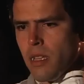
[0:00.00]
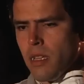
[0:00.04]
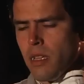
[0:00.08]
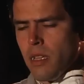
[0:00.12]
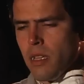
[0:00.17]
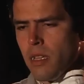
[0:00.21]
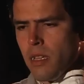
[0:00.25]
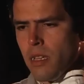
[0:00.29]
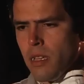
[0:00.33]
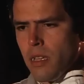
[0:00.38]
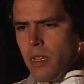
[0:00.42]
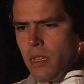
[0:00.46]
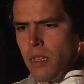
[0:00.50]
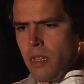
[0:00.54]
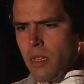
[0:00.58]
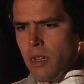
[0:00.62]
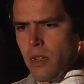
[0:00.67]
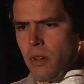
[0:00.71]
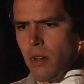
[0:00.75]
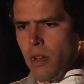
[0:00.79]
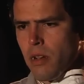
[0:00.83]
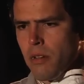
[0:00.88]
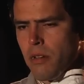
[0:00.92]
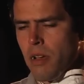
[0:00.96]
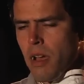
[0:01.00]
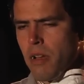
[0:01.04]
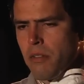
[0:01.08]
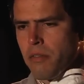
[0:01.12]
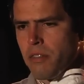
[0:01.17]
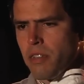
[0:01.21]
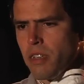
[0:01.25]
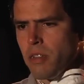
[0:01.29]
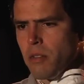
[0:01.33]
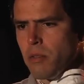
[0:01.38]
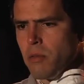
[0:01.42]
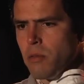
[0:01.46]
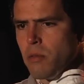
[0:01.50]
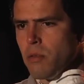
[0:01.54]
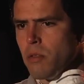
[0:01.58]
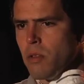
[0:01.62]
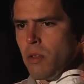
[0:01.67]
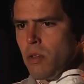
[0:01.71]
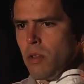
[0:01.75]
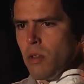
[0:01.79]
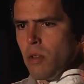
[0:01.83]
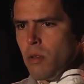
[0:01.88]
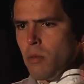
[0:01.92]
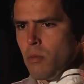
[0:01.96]
You know, I, have seen
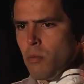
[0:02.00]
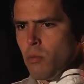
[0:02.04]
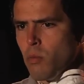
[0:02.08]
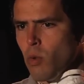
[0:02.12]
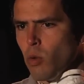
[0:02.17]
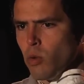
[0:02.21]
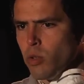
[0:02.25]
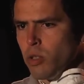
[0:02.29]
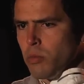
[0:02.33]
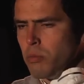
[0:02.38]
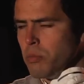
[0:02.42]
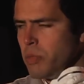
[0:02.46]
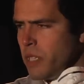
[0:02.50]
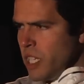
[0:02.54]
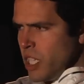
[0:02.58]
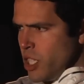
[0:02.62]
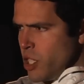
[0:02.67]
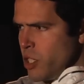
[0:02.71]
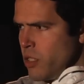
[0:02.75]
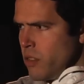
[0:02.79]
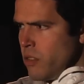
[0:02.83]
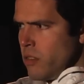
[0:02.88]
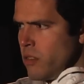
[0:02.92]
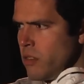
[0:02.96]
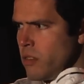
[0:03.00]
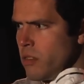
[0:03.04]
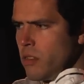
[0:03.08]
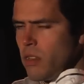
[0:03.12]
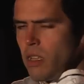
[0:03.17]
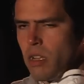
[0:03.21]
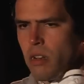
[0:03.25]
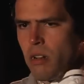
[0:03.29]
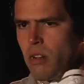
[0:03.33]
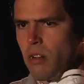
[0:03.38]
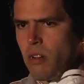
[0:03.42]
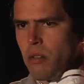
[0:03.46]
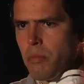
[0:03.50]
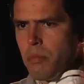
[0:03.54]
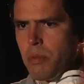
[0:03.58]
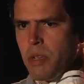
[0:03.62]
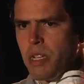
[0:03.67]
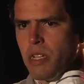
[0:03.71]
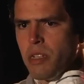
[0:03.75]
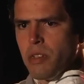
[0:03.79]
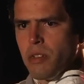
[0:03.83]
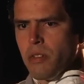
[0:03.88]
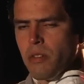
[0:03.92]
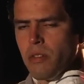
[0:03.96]
molded peaches that aren't
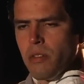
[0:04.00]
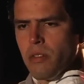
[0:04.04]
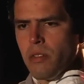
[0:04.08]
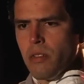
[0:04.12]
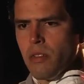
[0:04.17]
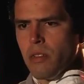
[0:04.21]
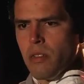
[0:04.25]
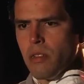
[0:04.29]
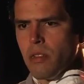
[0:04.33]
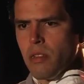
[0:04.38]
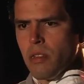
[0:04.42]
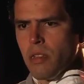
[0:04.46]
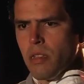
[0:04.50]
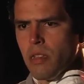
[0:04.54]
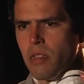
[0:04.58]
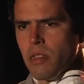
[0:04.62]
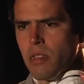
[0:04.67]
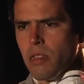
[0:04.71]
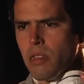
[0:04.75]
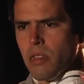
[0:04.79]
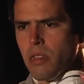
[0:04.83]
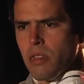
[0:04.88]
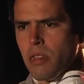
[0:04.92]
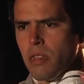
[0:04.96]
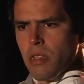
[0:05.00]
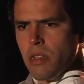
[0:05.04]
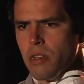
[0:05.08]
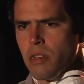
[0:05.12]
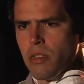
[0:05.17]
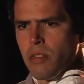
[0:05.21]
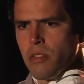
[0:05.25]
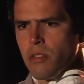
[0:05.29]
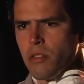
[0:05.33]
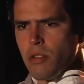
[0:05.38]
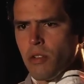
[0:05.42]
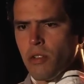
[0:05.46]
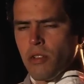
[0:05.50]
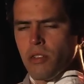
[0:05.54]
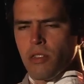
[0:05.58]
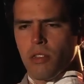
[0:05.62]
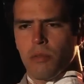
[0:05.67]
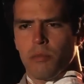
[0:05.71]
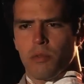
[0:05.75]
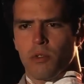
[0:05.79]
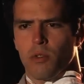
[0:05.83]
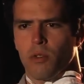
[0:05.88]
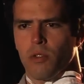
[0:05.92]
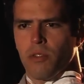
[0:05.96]
peaches. They just turn
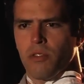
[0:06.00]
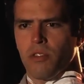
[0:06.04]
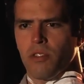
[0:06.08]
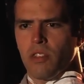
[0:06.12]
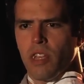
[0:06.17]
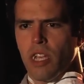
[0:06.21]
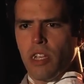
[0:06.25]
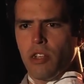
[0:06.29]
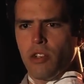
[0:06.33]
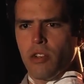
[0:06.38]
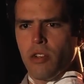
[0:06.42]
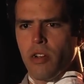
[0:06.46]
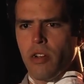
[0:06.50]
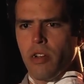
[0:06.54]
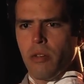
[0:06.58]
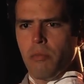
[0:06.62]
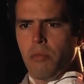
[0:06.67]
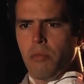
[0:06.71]
some sort of stationary